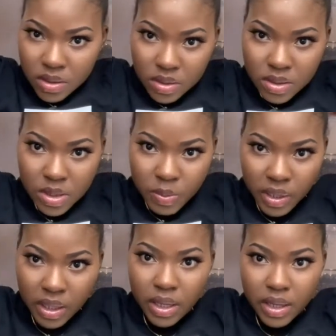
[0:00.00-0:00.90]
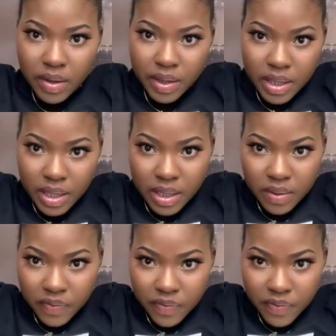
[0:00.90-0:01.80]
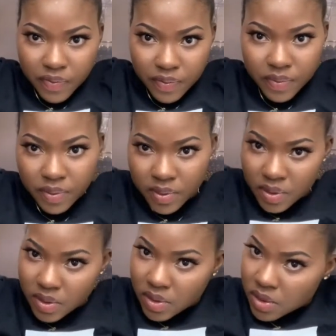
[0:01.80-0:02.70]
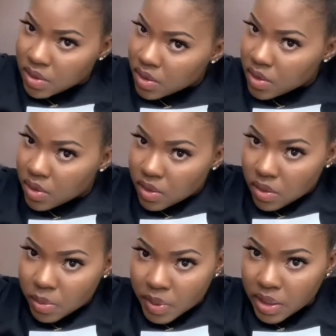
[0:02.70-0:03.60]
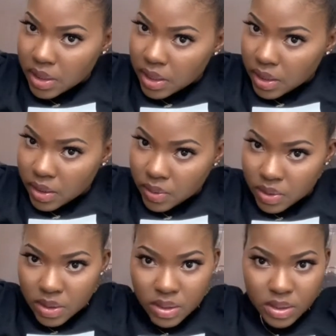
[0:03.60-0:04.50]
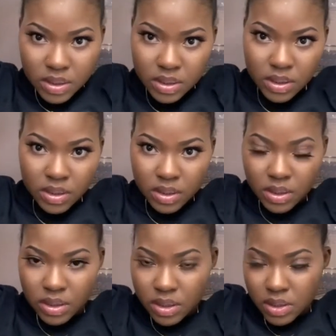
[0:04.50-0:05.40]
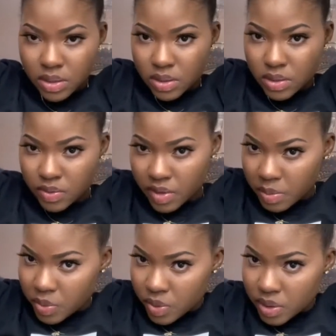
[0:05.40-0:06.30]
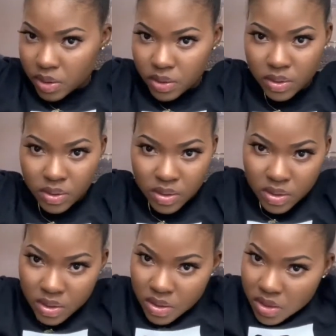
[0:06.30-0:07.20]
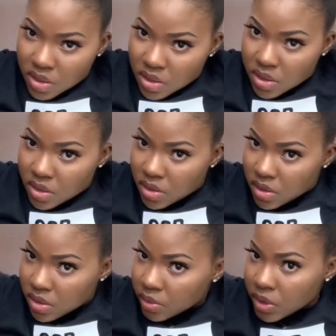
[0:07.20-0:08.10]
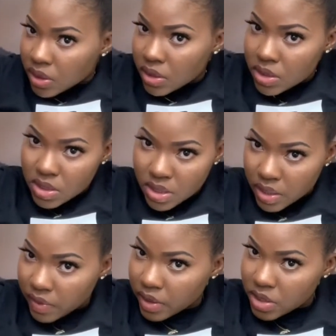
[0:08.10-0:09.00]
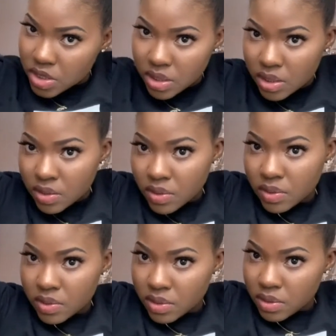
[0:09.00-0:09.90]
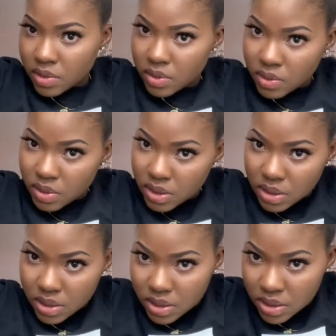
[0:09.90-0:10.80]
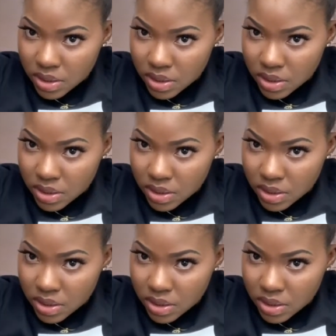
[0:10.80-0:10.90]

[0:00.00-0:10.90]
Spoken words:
split the ear in half, open it out, and then I just wrap one, come in this direction, hold it,